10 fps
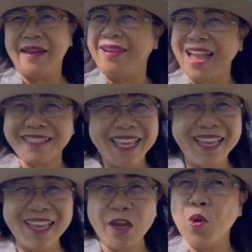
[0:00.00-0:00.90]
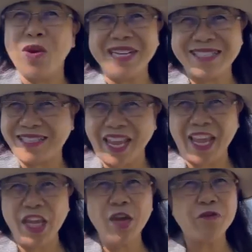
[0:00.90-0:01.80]
Nothing will
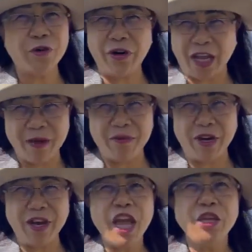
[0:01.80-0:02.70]
stay forever.